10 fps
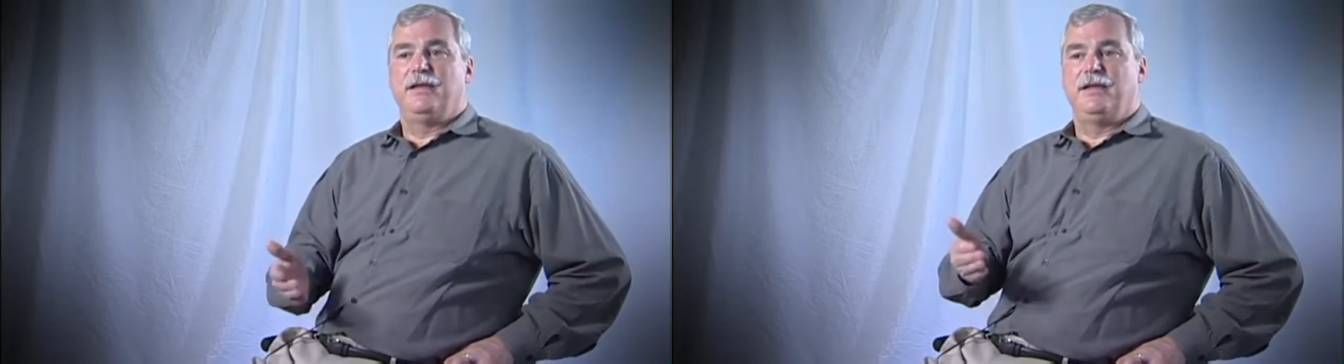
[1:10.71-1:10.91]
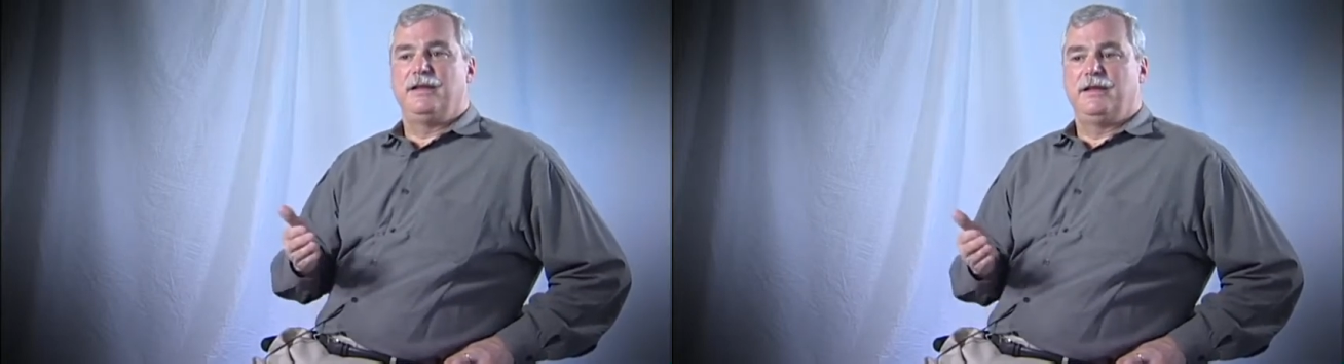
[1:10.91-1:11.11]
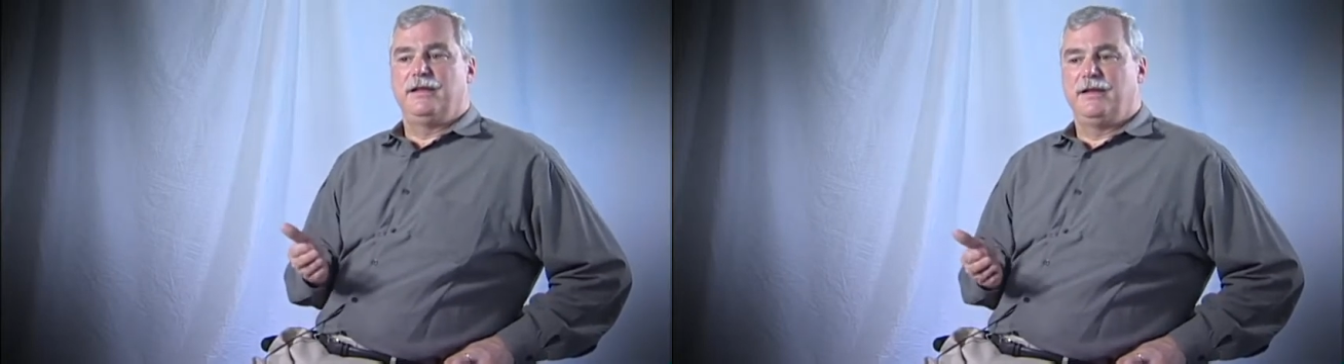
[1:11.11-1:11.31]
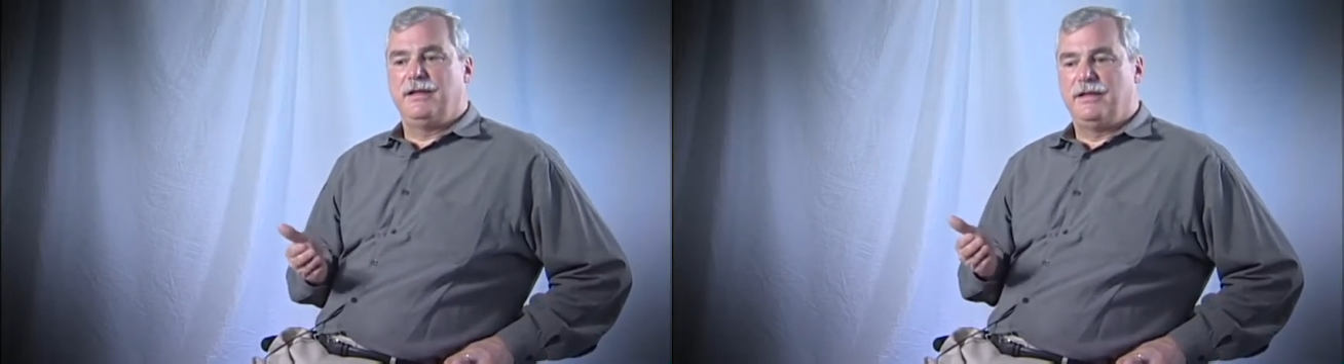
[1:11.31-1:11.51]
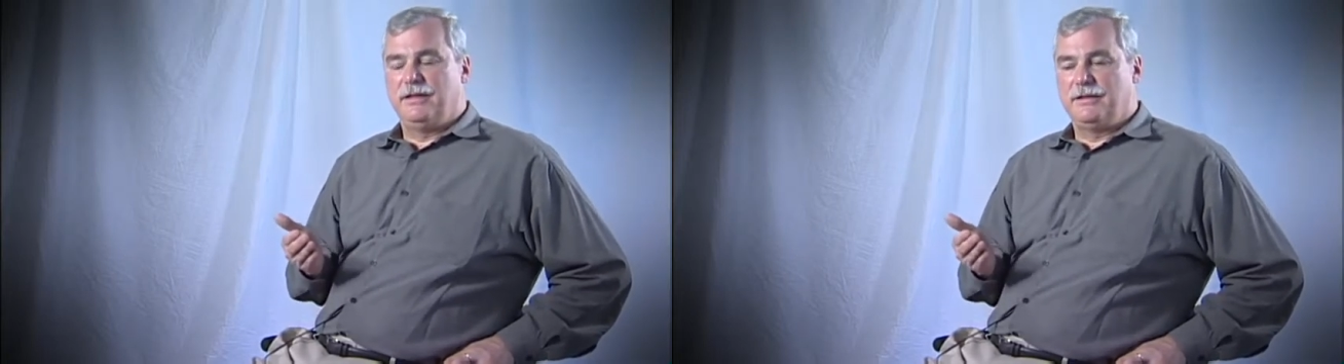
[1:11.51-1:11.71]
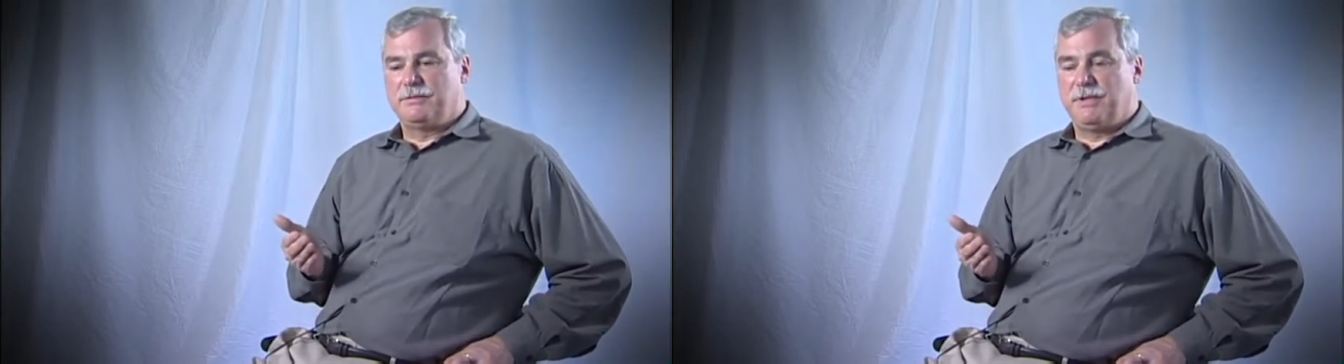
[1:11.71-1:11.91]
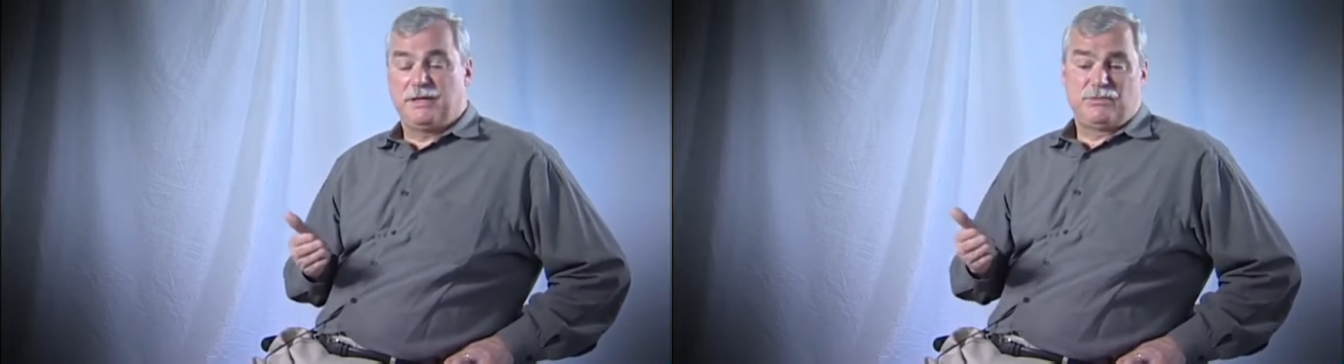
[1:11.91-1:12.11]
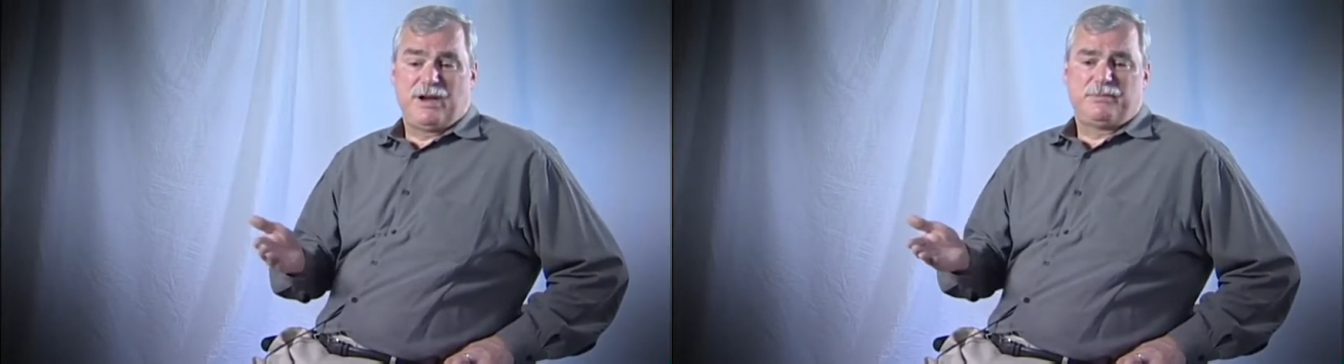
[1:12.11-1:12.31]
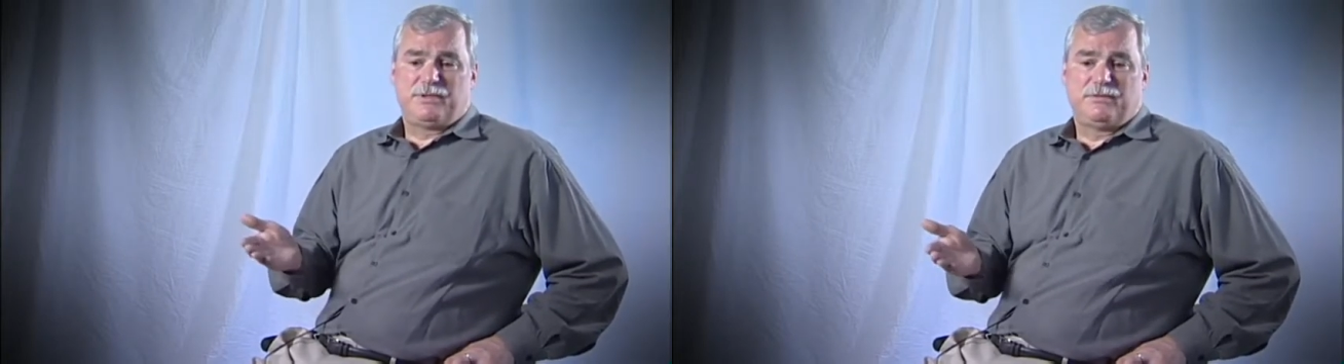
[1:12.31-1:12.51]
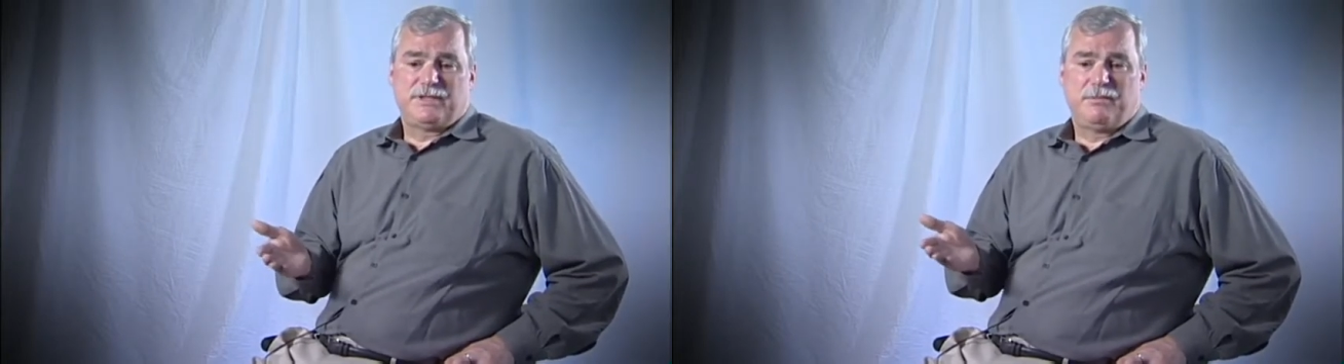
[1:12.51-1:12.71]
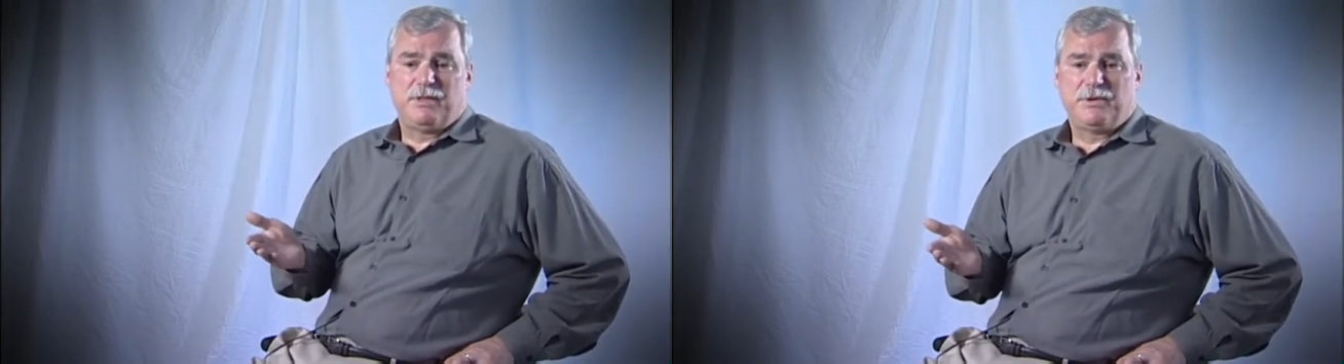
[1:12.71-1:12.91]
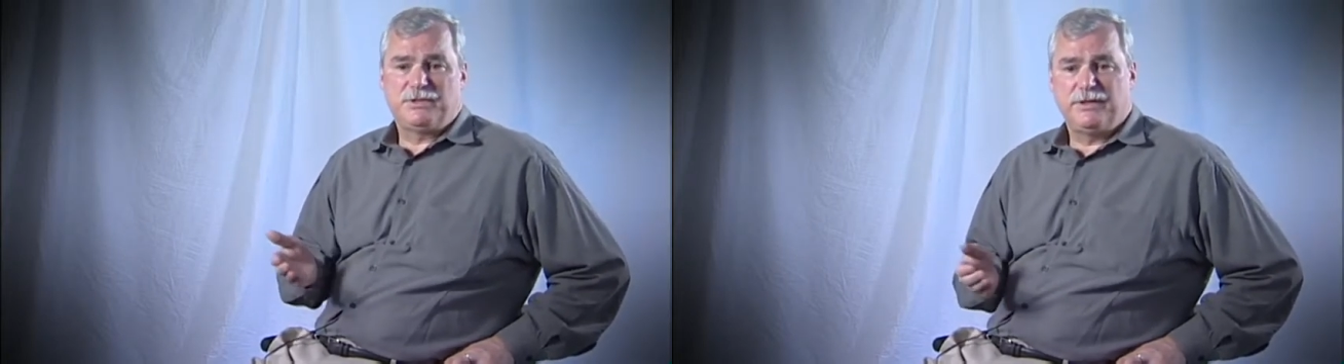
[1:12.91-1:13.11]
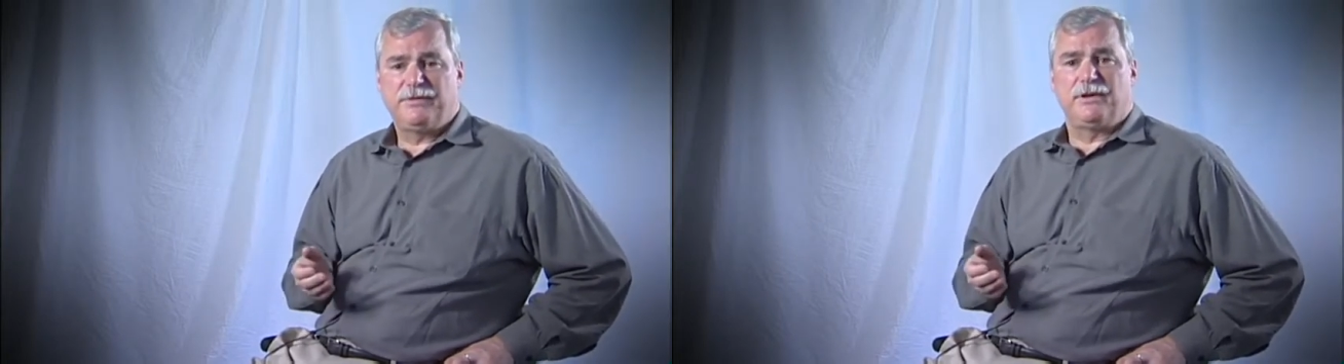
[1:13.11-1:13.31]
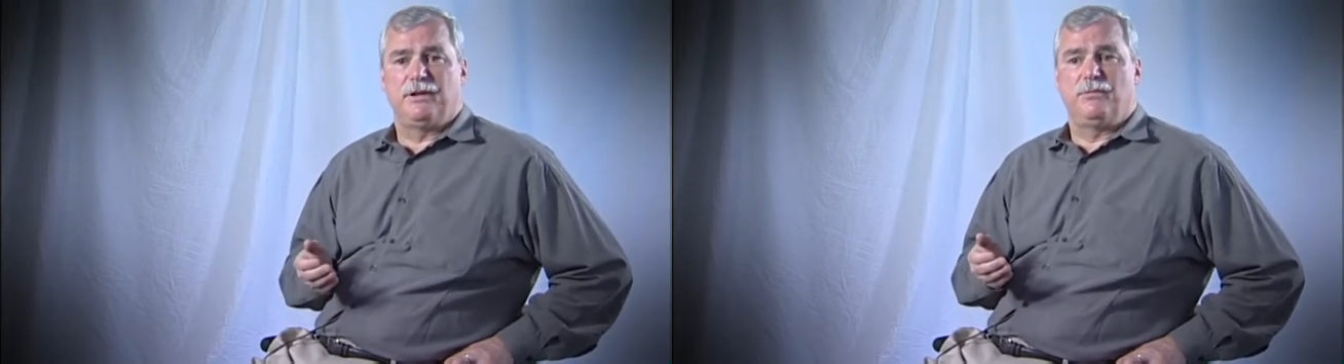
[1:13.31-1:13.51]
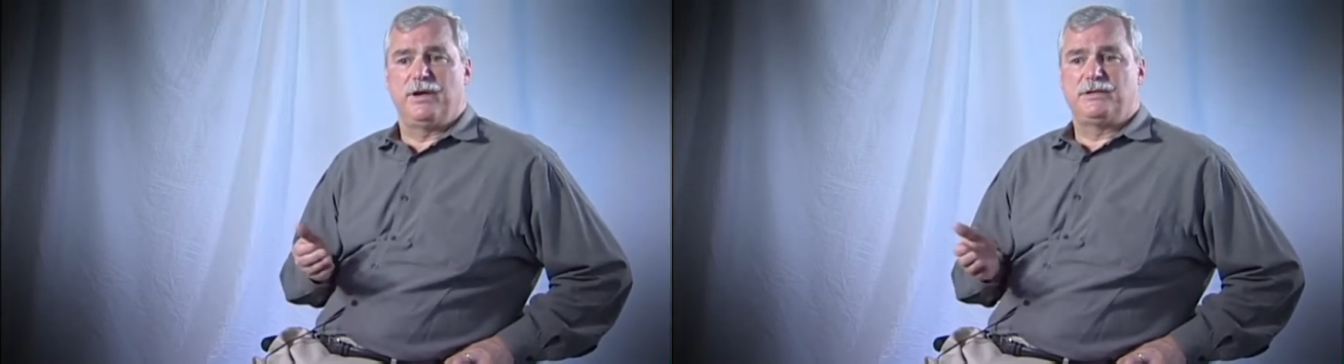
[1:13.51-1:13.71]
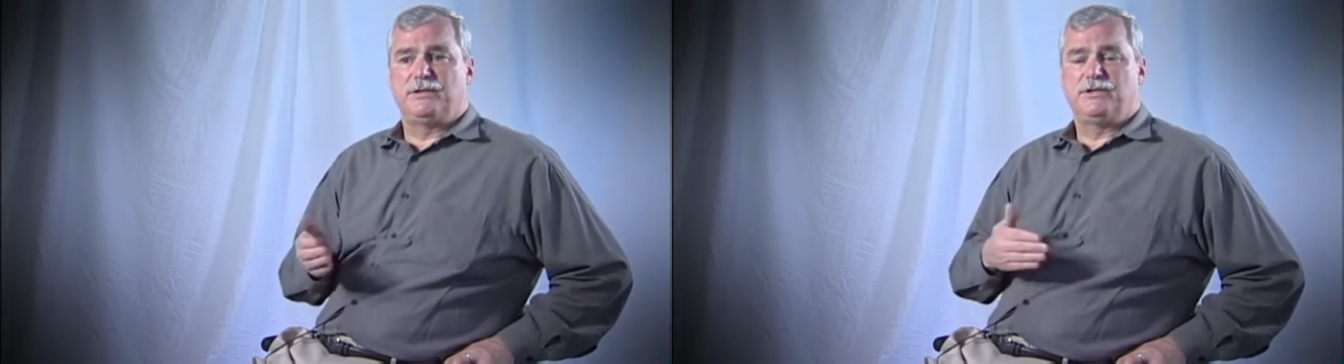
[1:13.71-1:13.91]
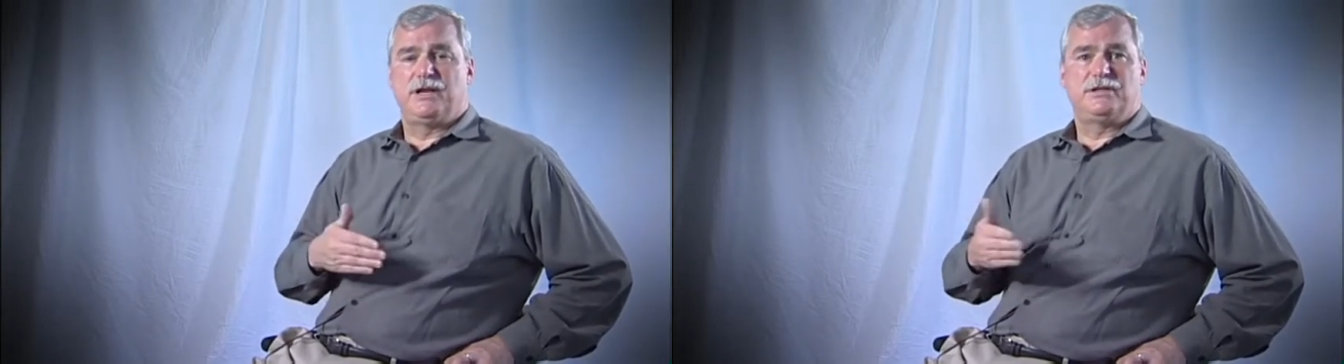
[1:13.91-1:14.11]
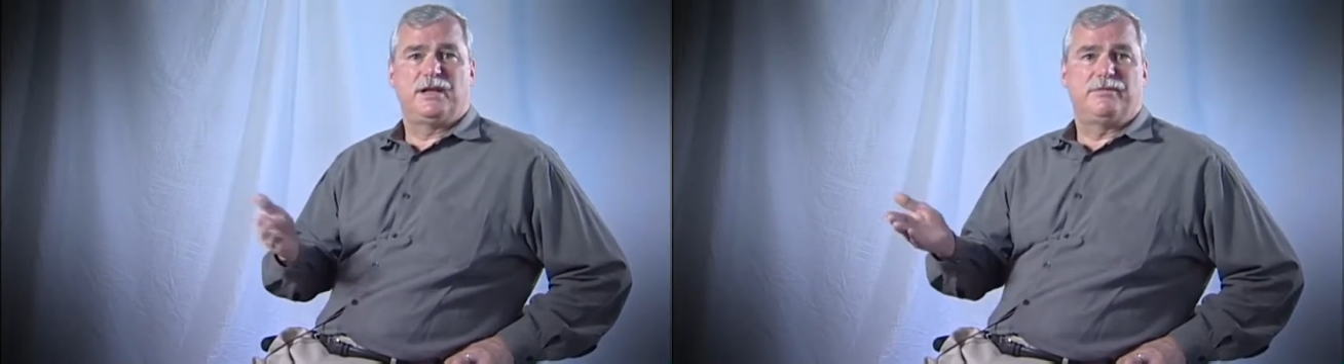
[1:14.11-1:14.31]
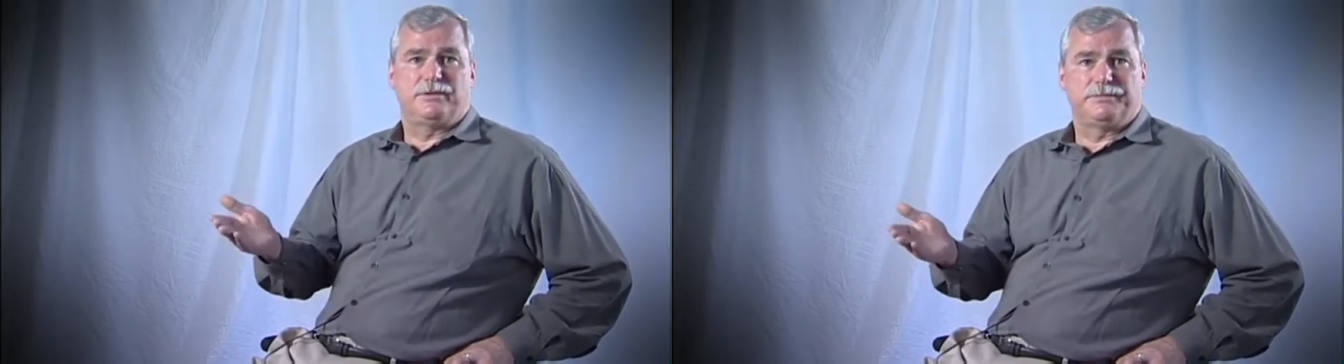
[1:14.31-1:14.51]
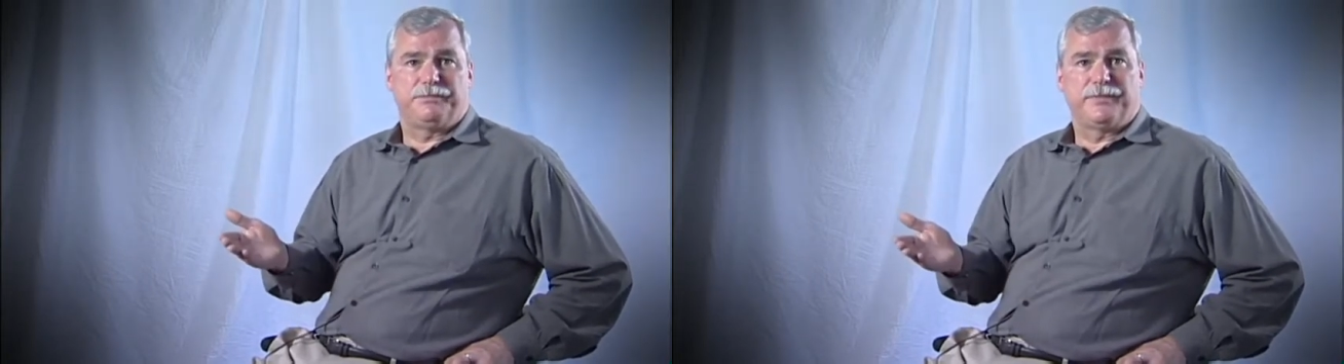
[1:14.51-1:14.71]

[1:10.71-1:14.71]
It is, because ramps are some of the most difficult ways to change levels.